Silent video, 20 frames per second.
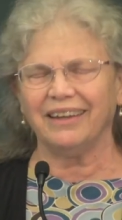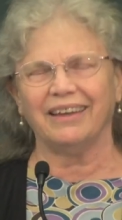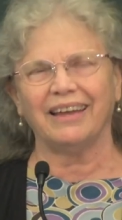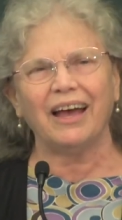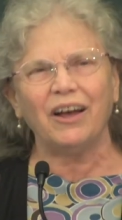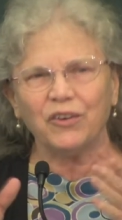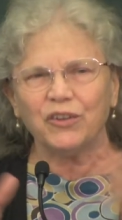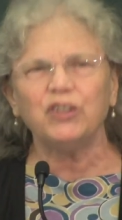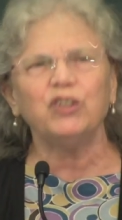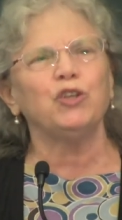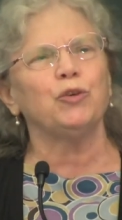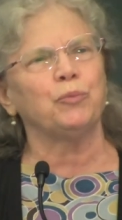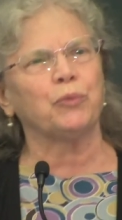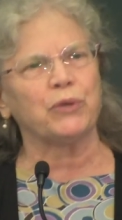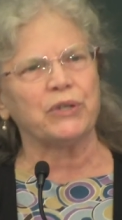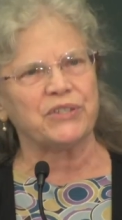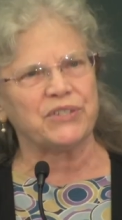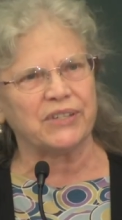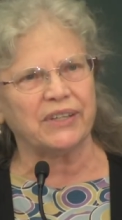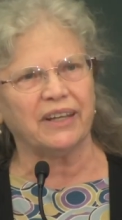How can you
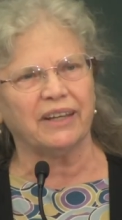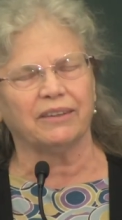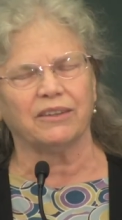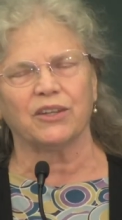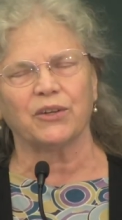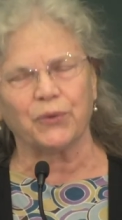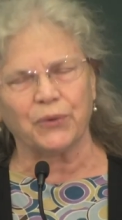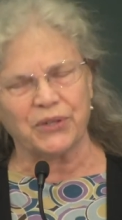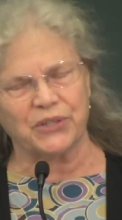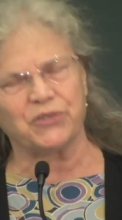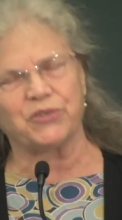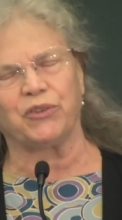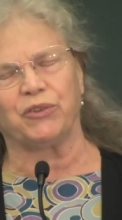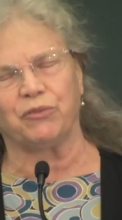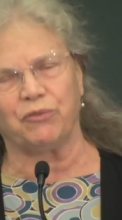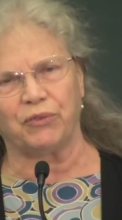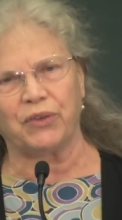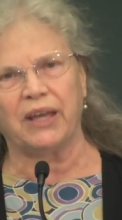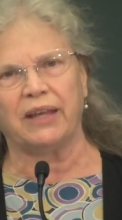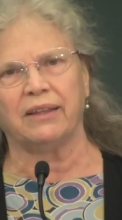present the
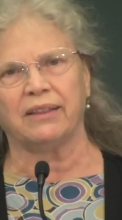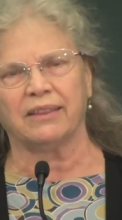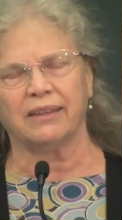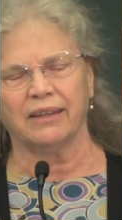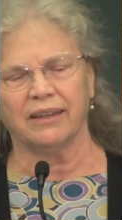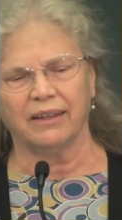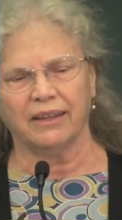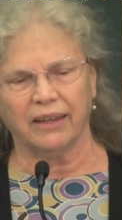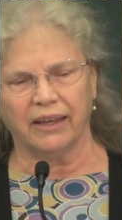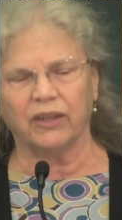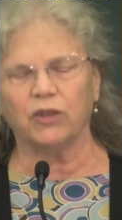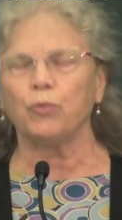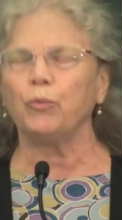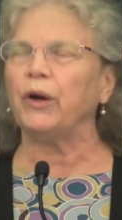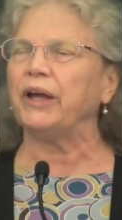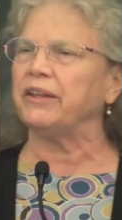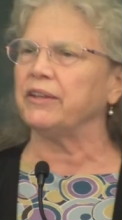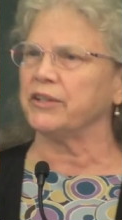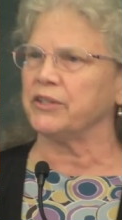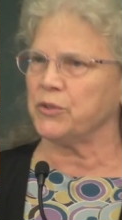Christian faith in a
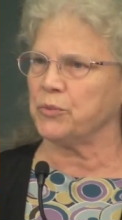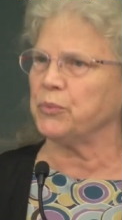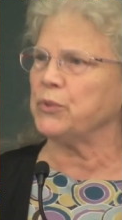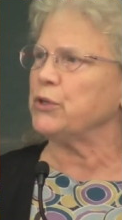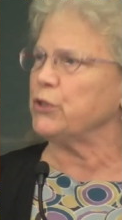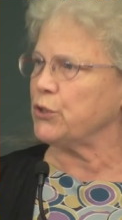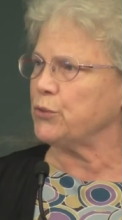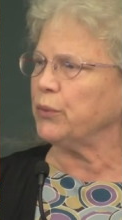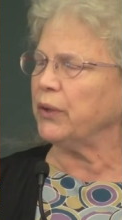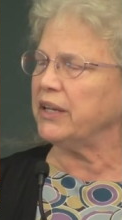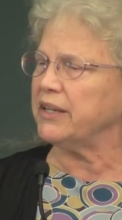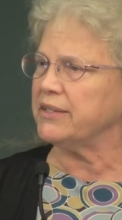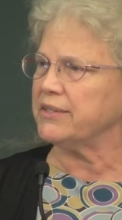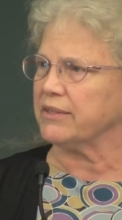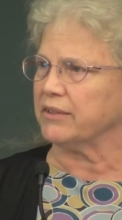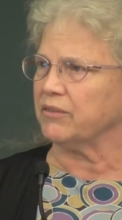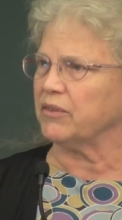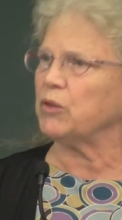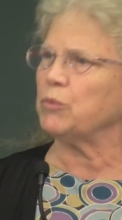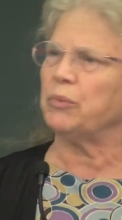way that's
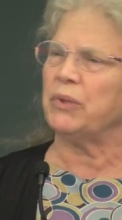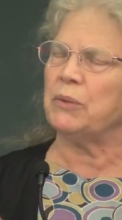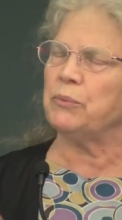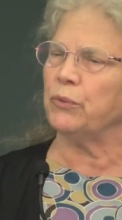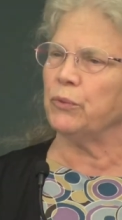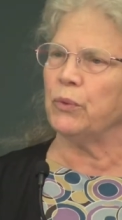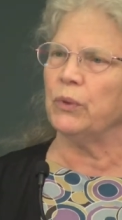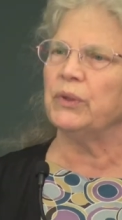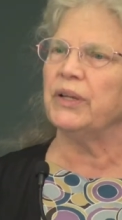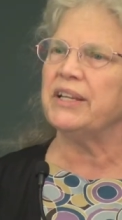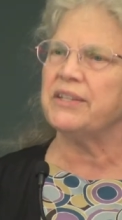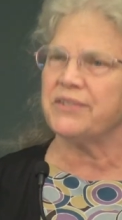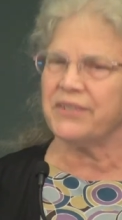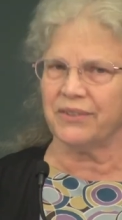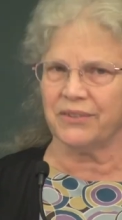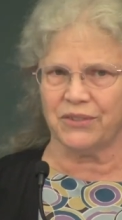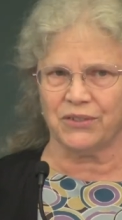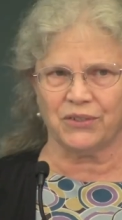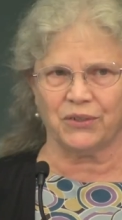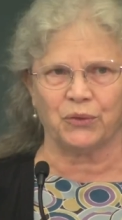persuasive that people will
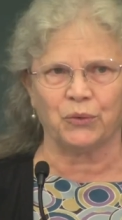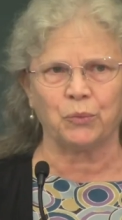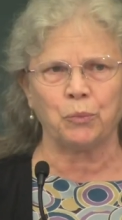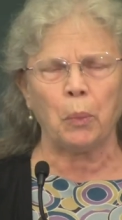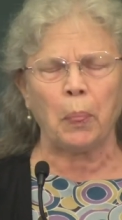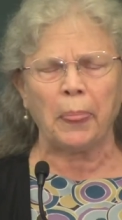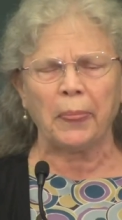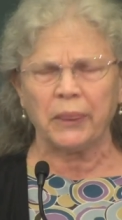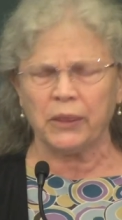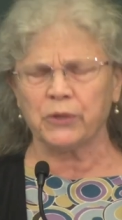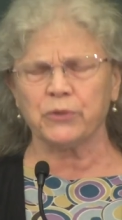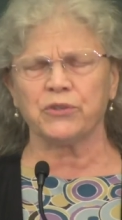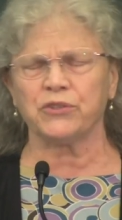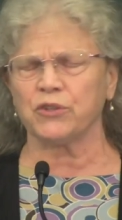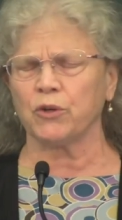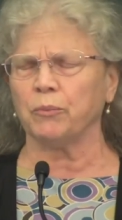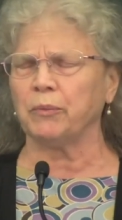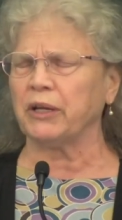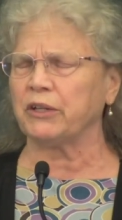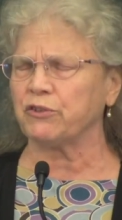listen to? There's
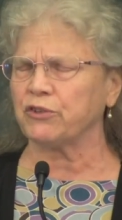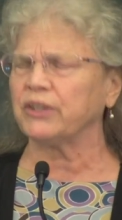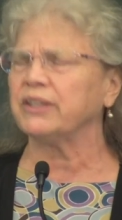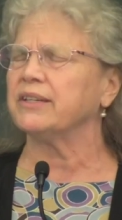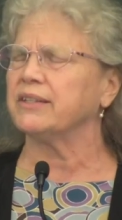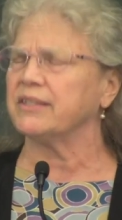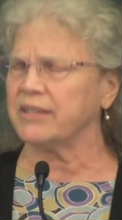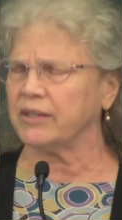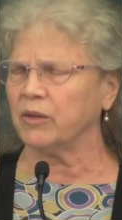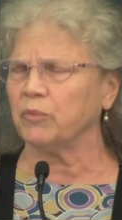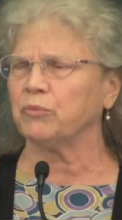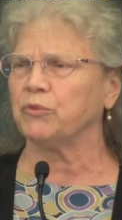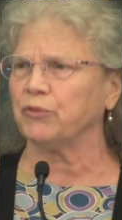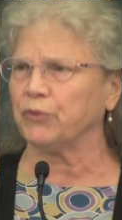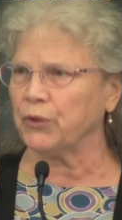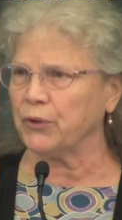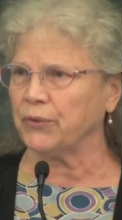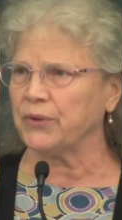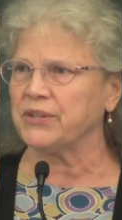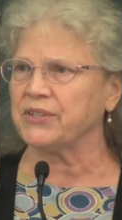so much contempt
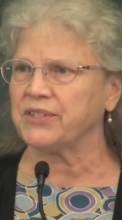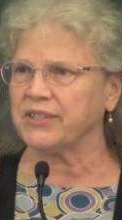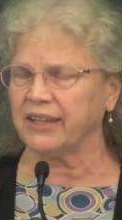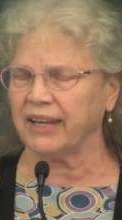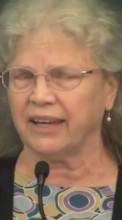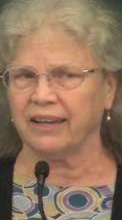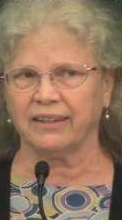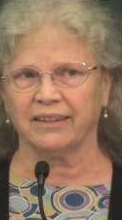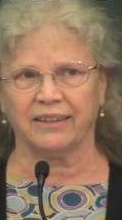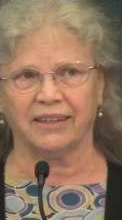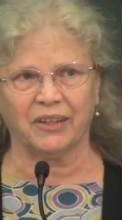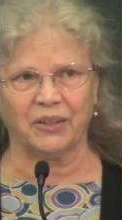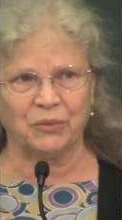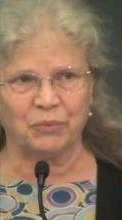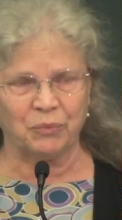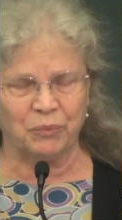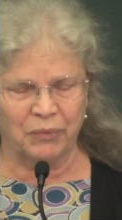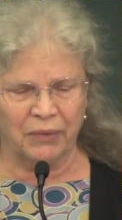for Christianity.